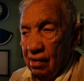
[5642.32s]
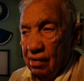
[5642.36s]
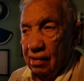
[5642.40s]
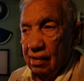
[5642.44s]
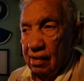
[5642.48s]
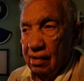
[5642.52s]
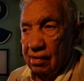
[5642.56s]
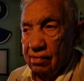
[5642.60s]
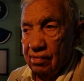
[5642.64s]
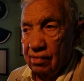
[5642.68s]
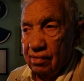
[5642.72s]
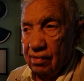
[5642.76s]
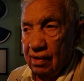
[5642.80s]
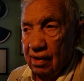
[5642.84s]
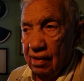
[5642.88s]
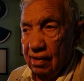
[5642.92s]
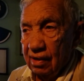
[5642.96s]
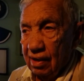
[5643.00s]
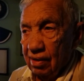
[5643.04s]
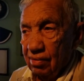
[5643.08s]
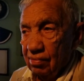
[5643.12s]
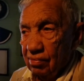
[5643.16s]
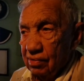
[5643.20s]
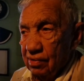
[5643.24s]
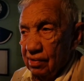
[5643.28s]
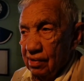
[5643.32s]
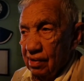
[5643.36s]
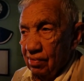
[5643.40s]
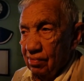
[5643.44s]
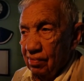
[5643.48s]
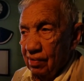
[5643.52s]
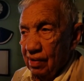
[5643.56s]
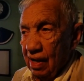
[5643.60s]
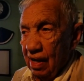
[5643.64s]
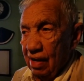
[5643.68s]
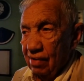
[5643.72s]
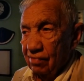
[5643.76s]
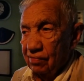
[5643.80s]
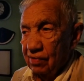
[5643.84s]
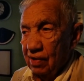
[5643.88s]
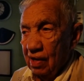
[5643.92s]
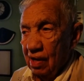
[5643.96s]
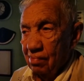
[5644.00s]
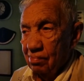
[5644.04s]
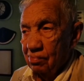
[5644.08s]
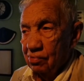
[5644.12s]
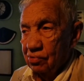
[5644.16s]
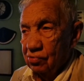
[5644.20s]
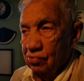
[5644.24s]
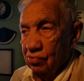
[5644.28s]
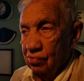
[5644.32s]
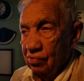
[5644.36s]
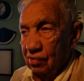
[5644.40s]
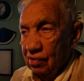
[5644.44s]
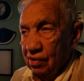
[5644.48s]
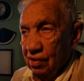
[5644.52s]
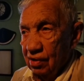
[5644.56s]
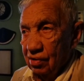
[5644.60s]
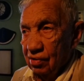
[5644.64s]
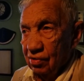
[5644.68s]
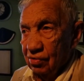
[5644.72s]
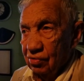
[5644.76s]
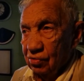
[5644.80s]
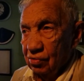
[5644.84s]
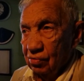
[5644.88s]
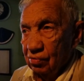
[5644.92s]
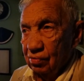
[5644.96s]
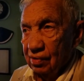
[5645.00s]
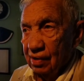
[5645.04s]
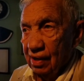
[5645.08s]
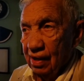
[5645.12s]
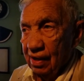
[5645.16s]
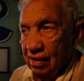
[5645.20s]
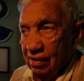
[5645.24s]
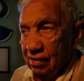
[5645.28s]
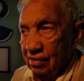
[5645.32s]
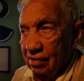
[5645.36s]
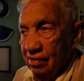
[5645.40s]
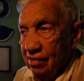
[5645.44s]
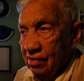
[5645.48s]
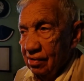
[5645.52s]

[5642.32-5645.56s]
then, then I, would, I would have the opportunity to do that.